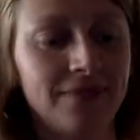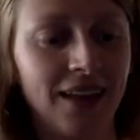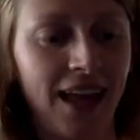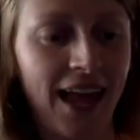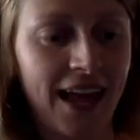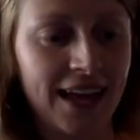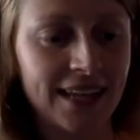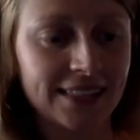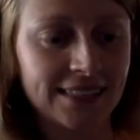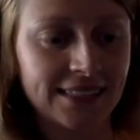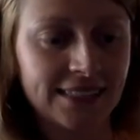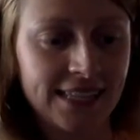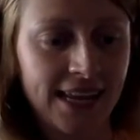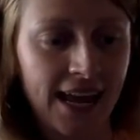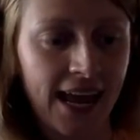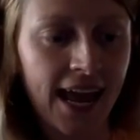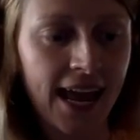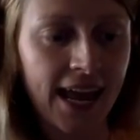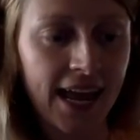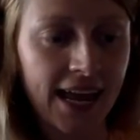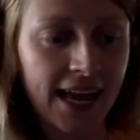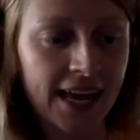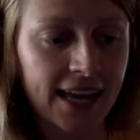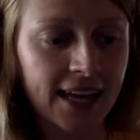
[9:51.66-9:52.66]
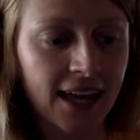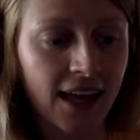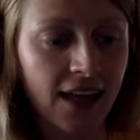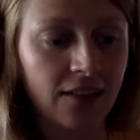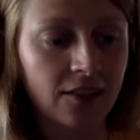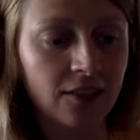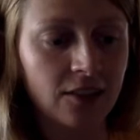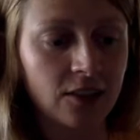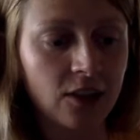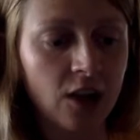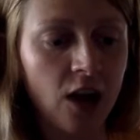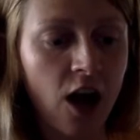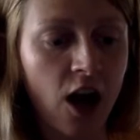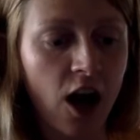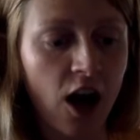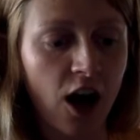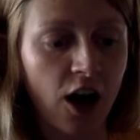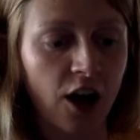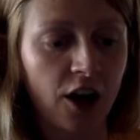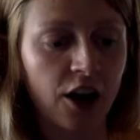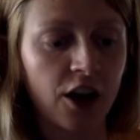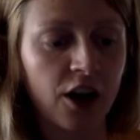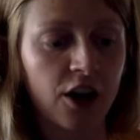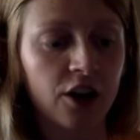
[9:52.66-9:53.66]
and take
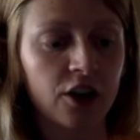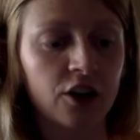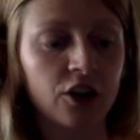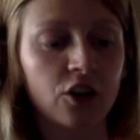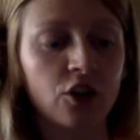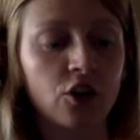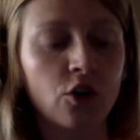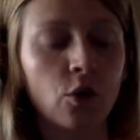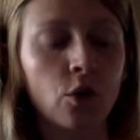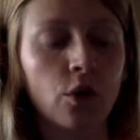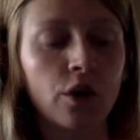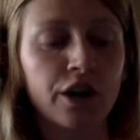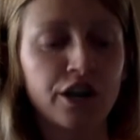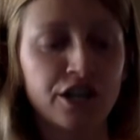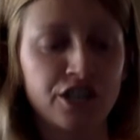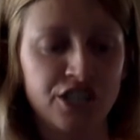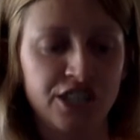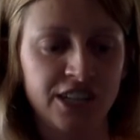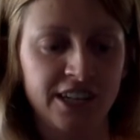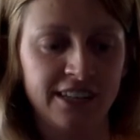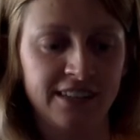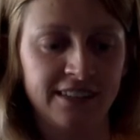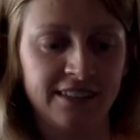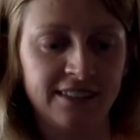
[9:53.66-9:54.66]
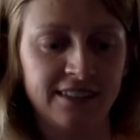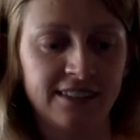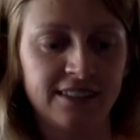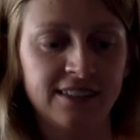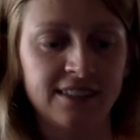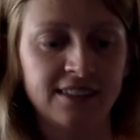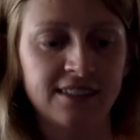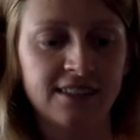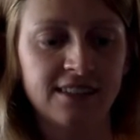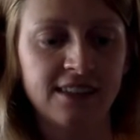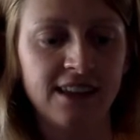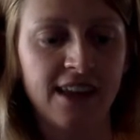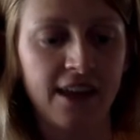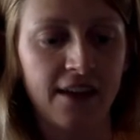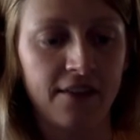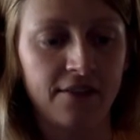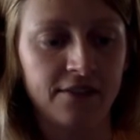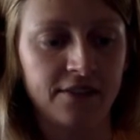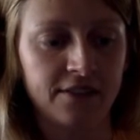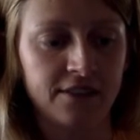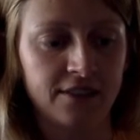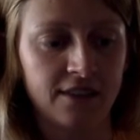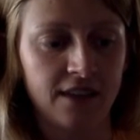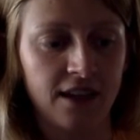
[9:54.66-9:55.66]
long, gorgeous
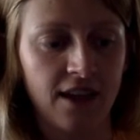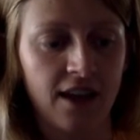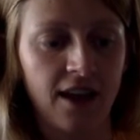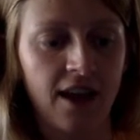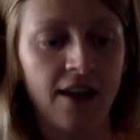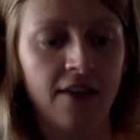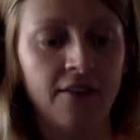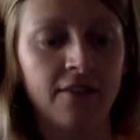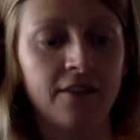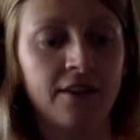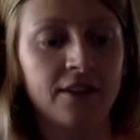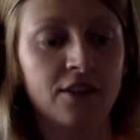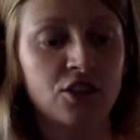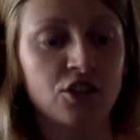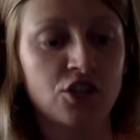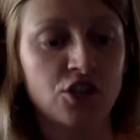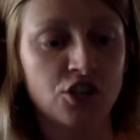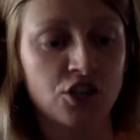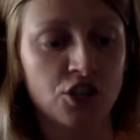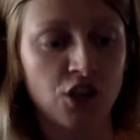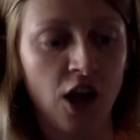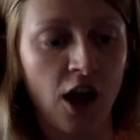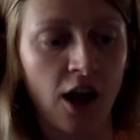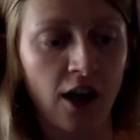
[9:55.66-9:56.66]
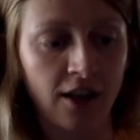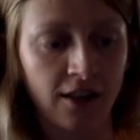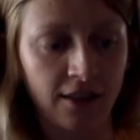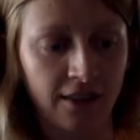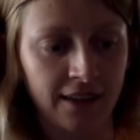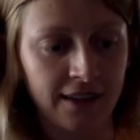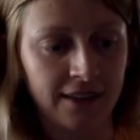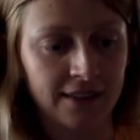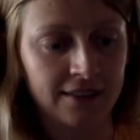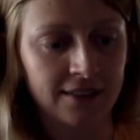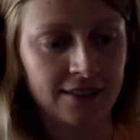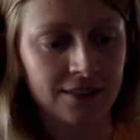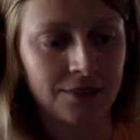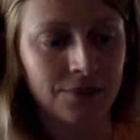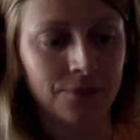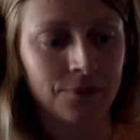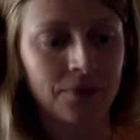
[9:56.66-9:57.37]
sniffs of chocolate.